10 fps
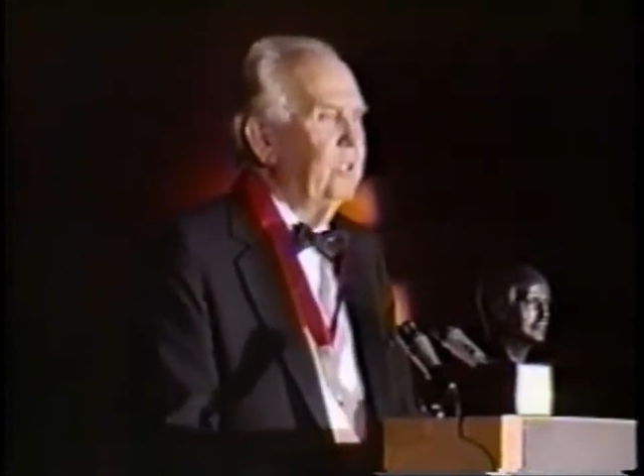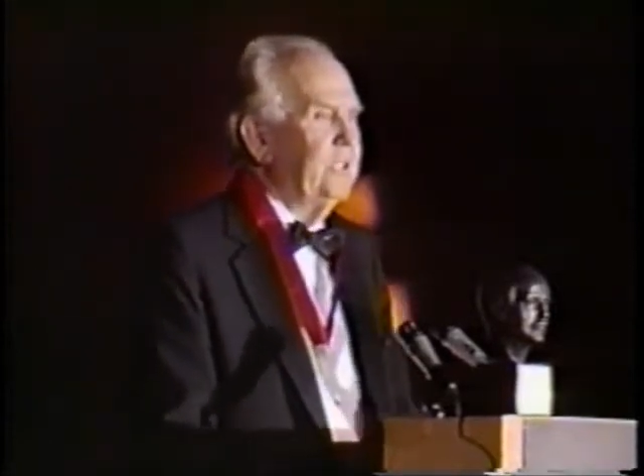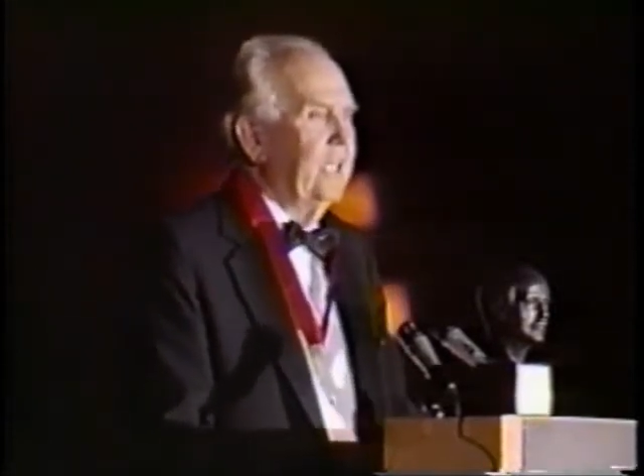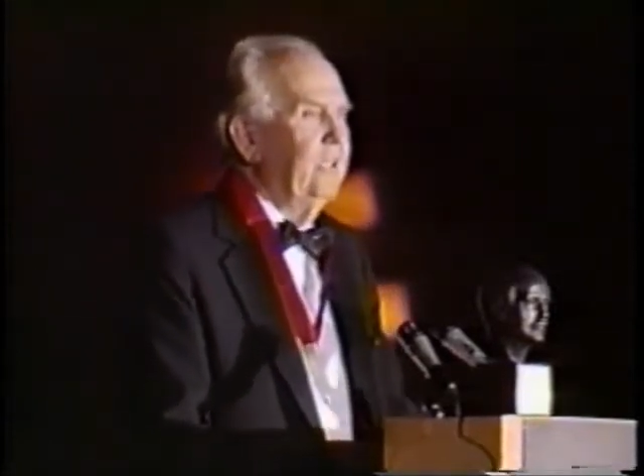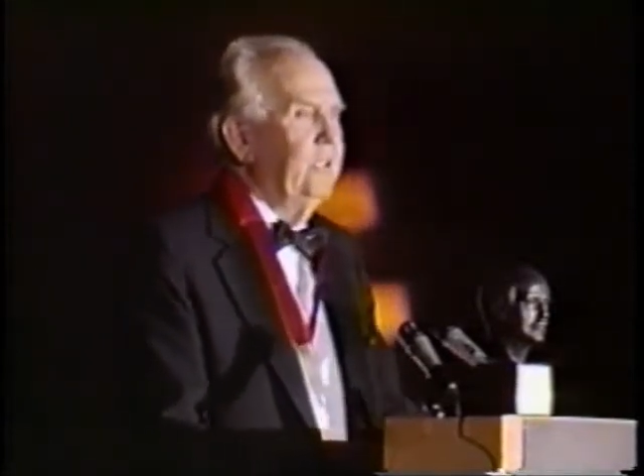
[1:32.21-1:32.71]

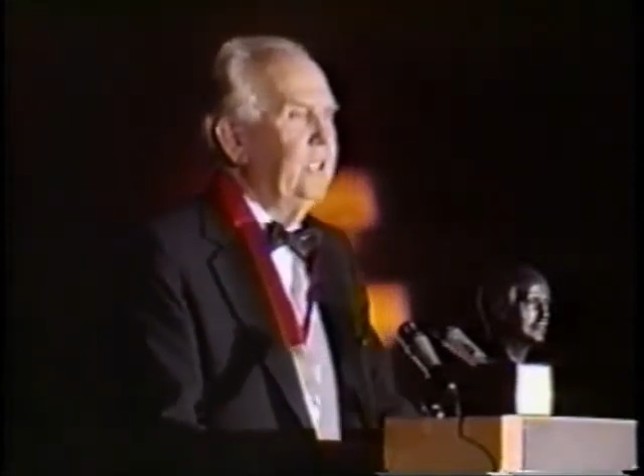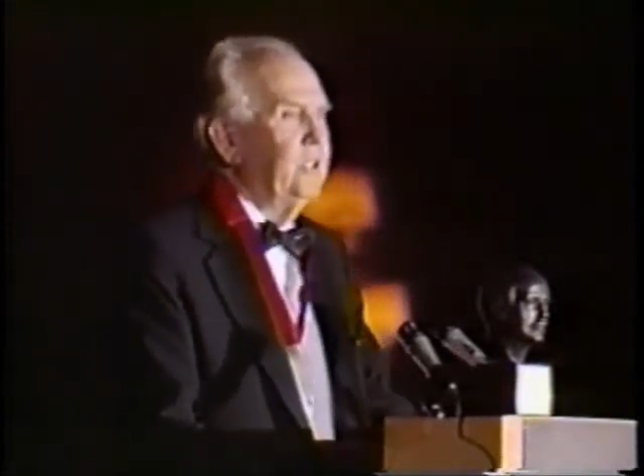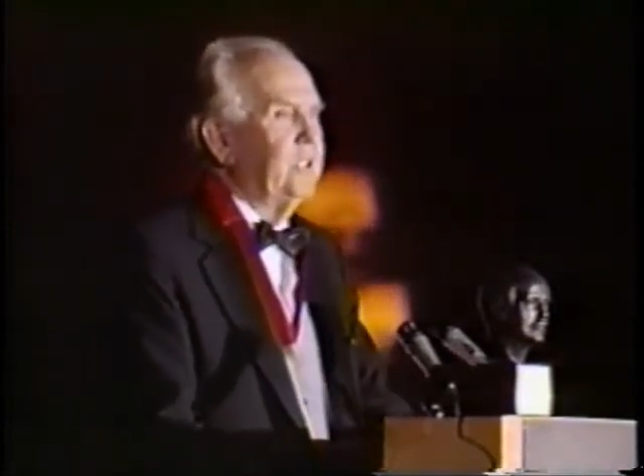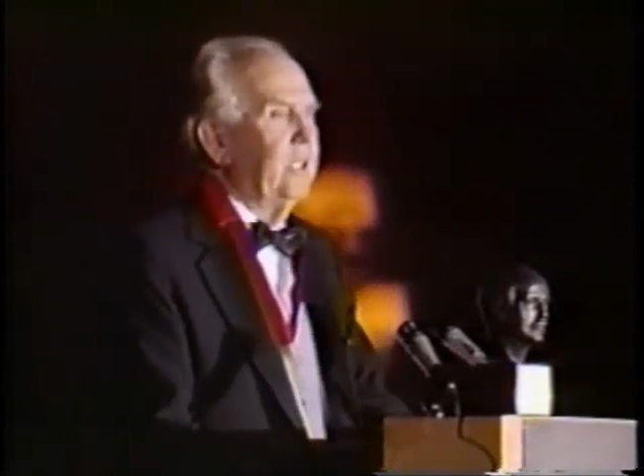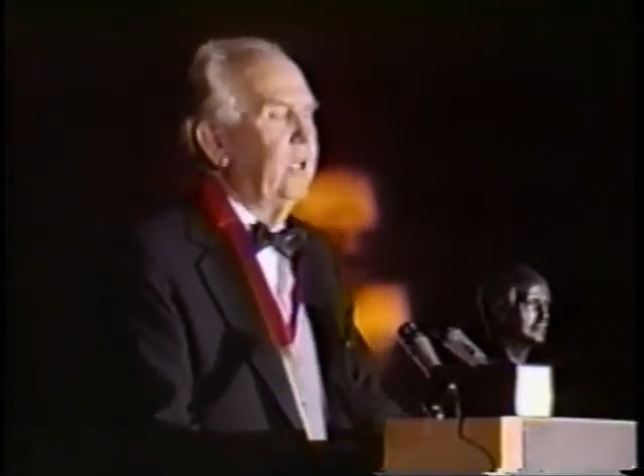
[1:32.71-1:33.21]
was
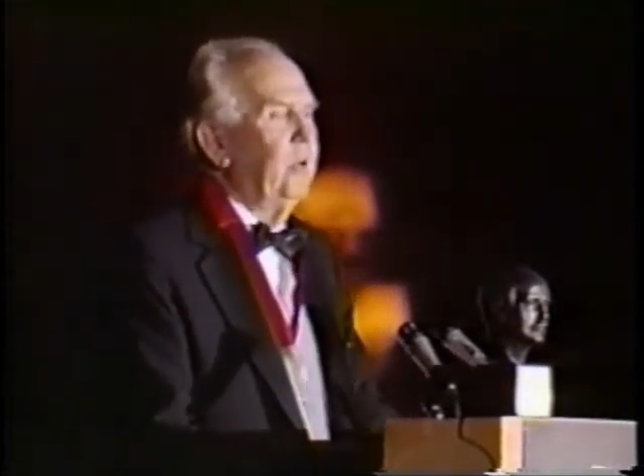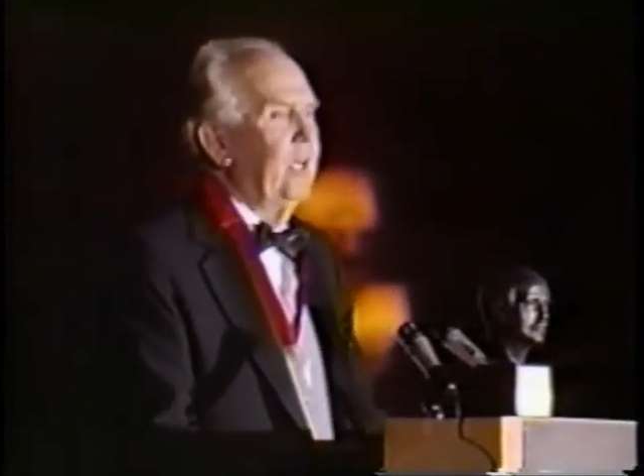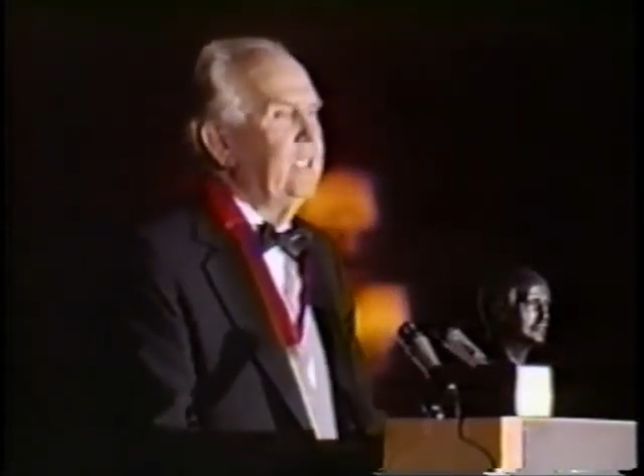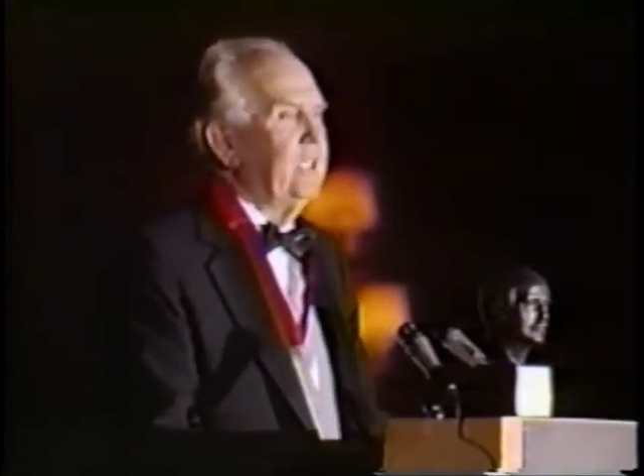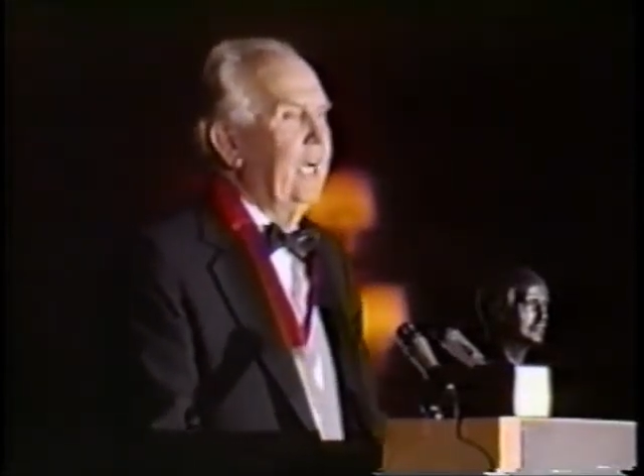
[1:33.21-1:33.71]
introduced to the
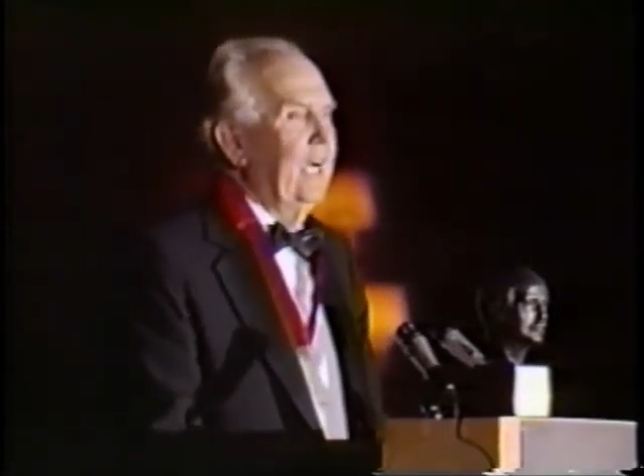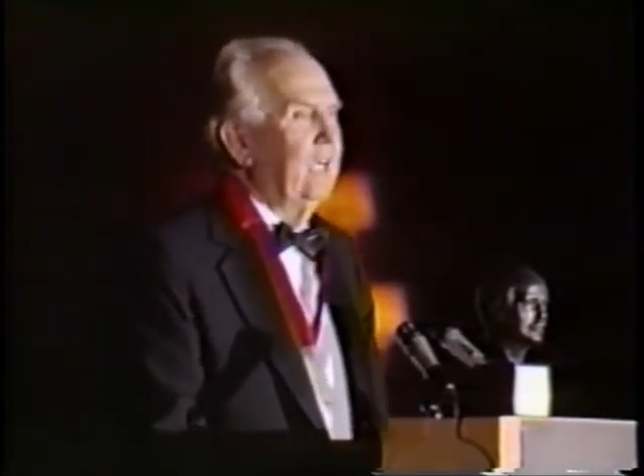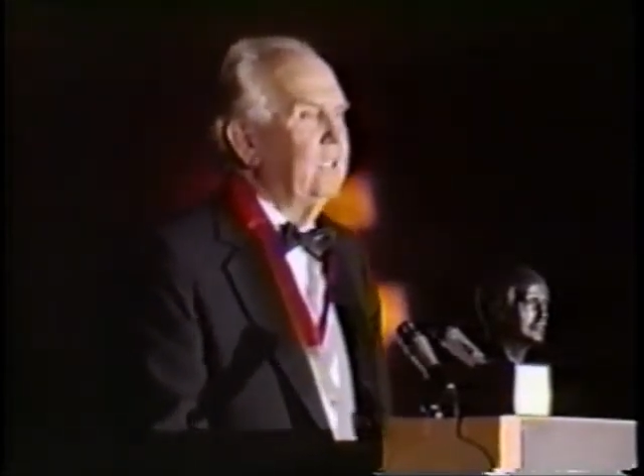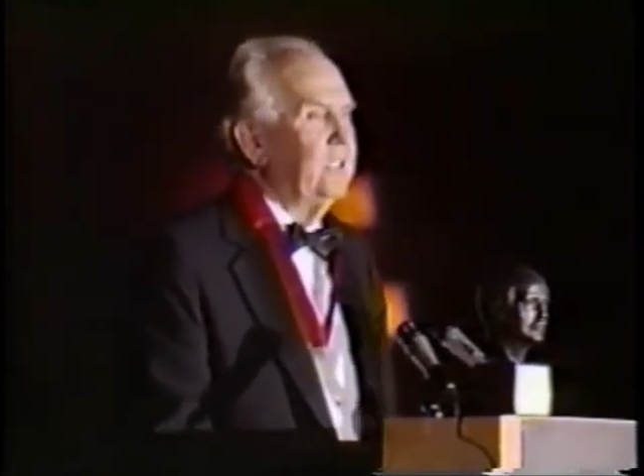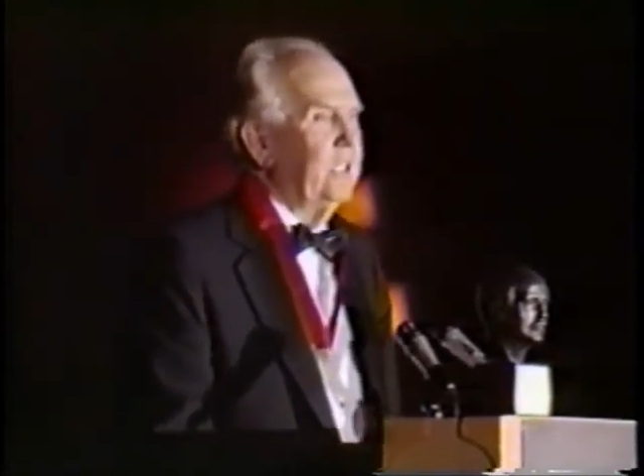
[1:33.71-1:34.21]
Horatio
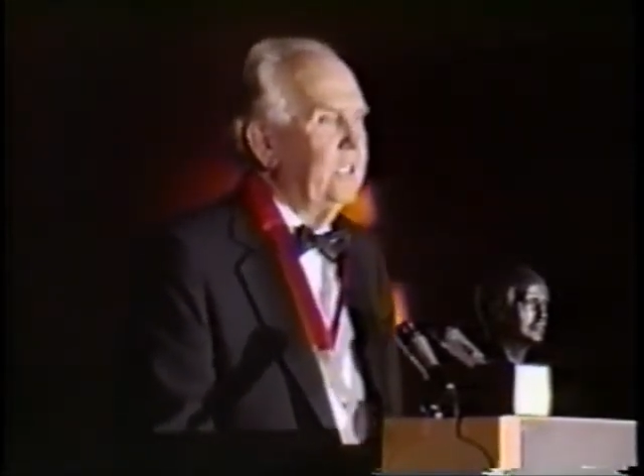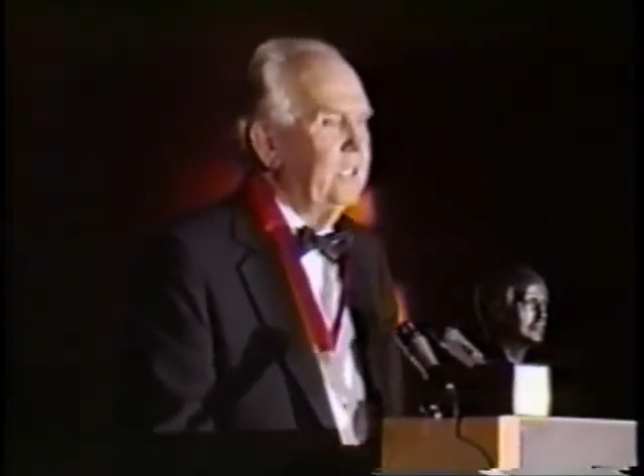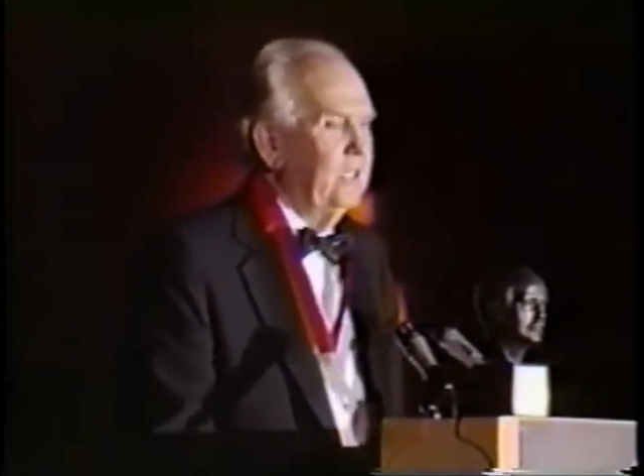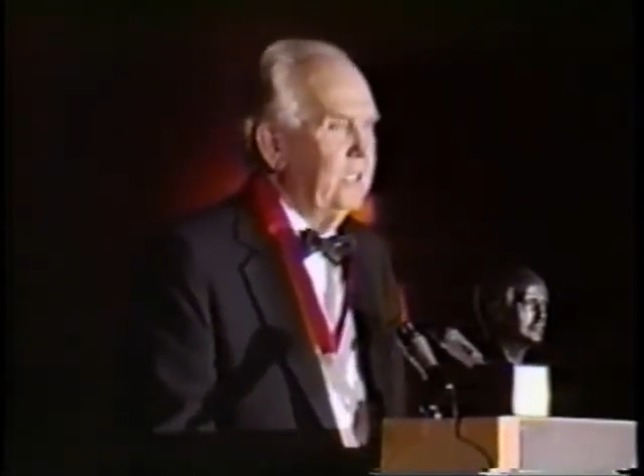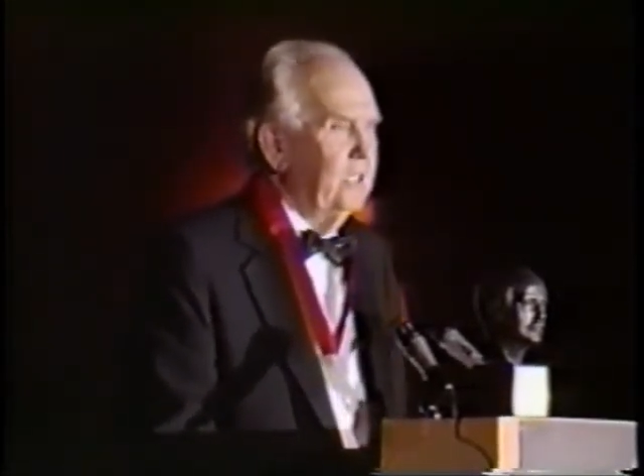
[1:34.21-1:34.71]
Alger
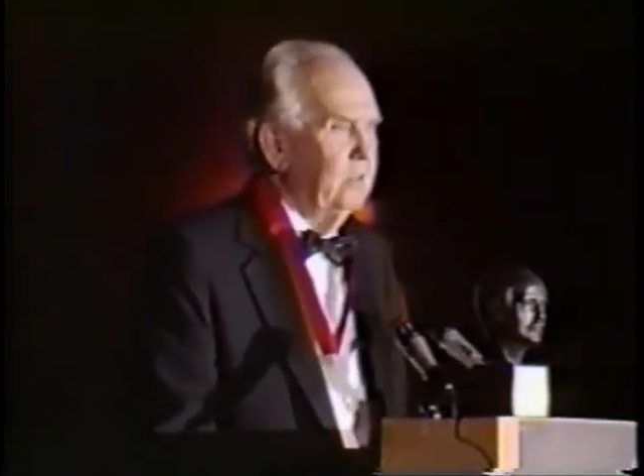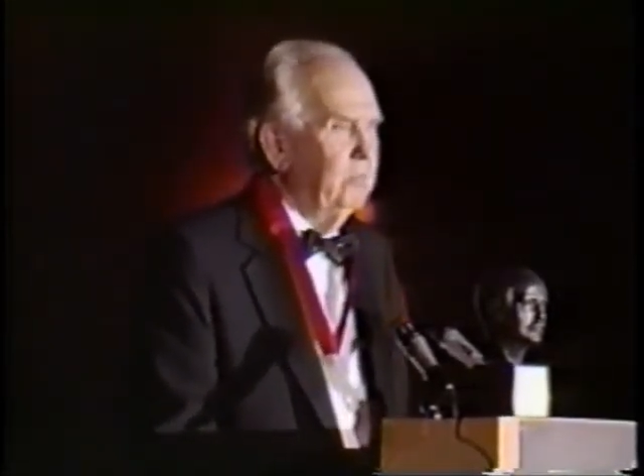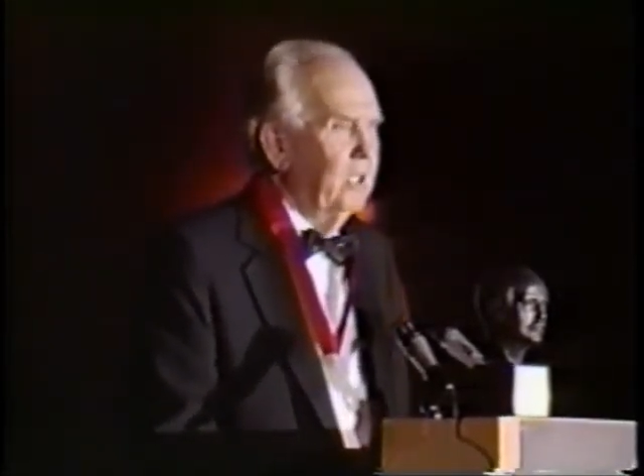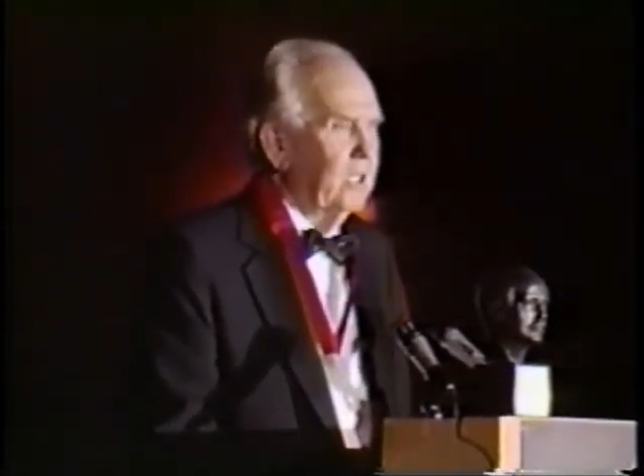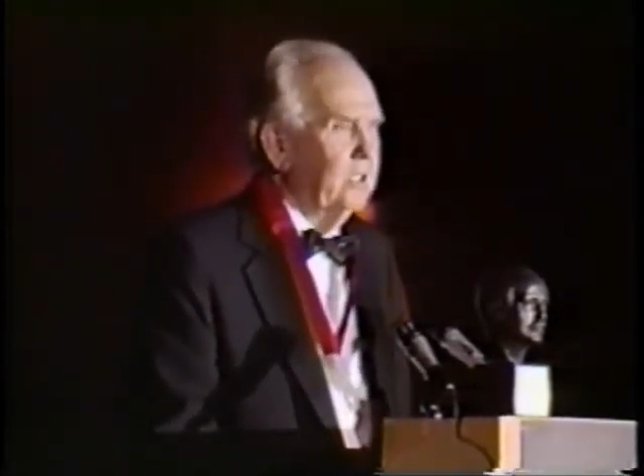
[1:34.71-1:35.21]

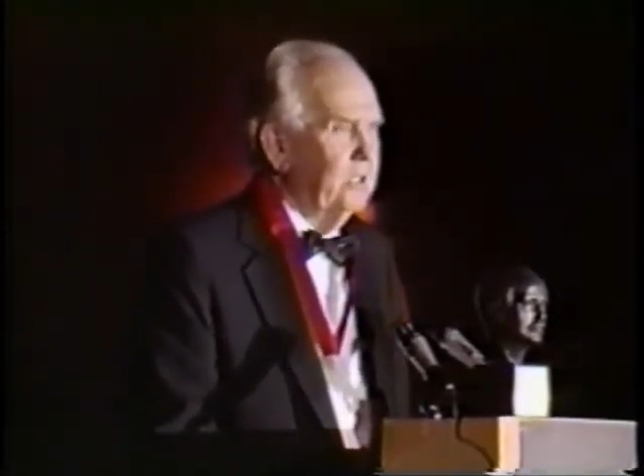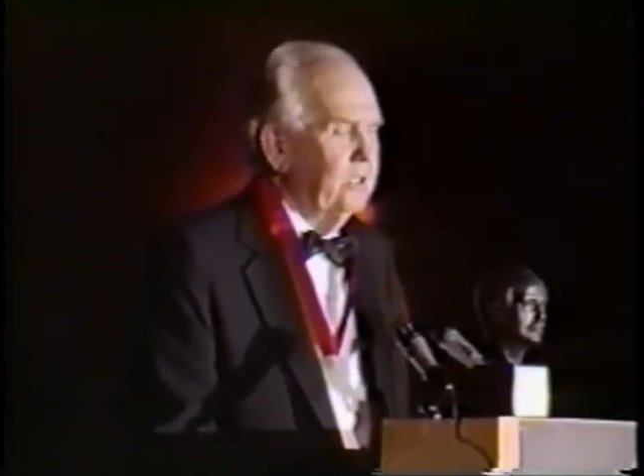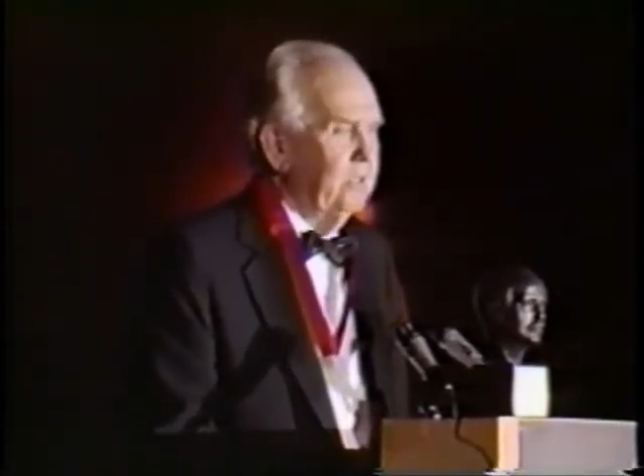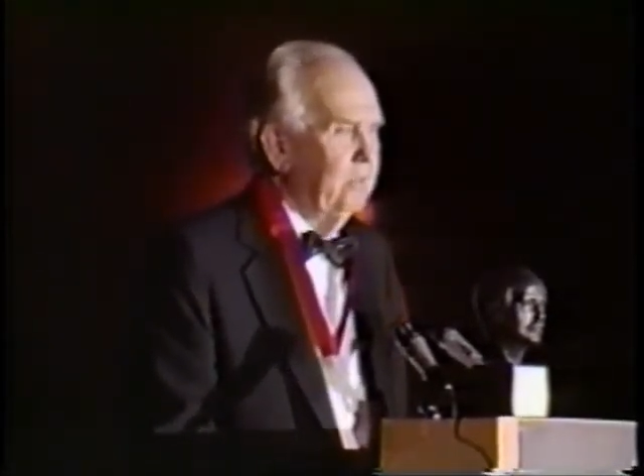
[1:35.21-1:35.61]
books.